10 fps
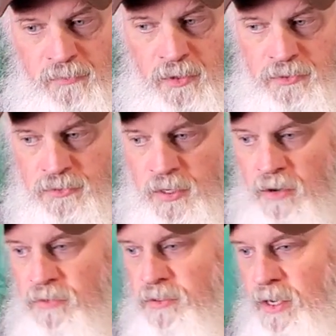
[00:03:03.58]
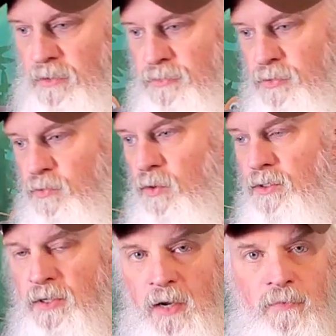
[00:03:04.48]
much narrowed it down to one
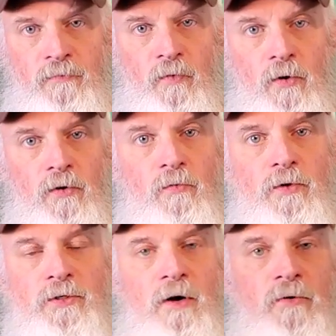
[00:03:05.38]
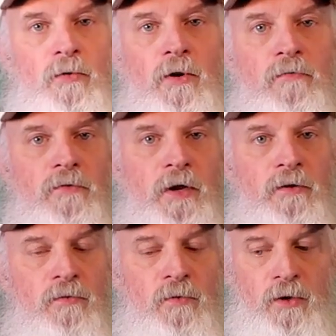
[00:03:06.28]
type of worm, which I'll go over
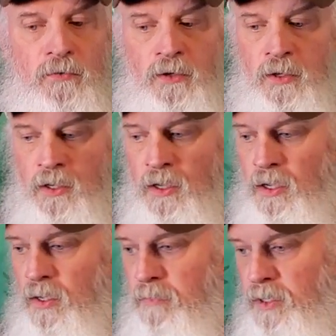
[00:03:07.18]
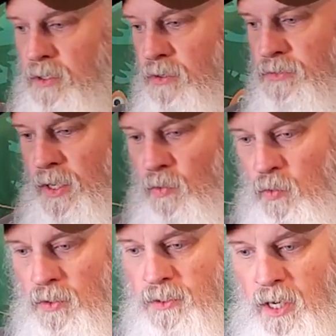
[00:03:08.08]
down the road, because that
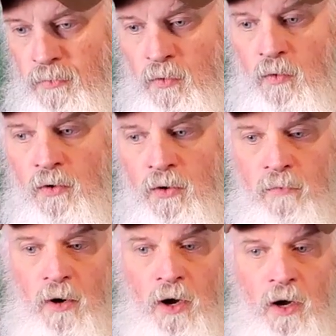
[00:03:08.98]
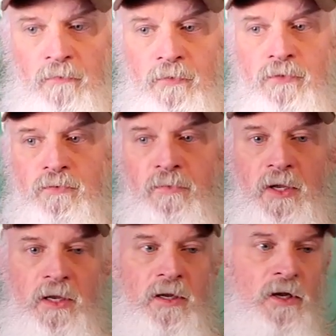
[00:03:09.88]
one type of worm offers
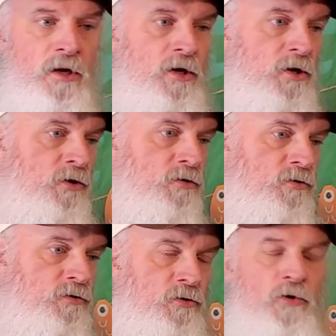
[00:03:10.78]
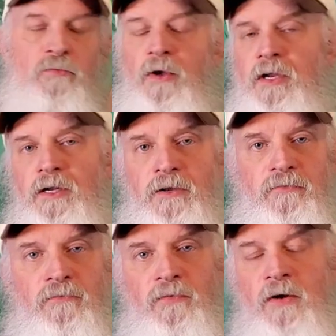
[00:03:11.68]
me so many
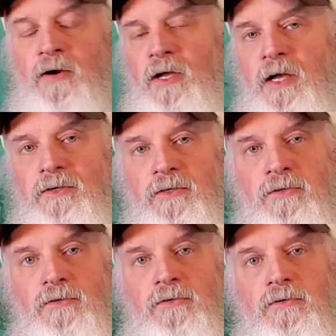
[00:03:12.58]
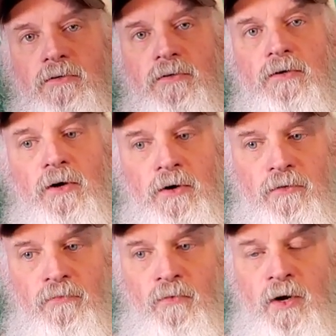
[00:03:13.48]
different variations
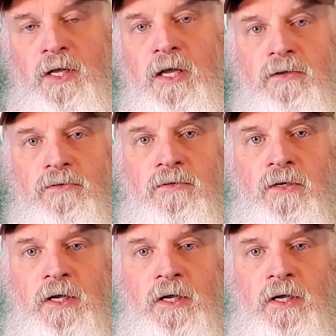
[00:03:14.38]
of riggings.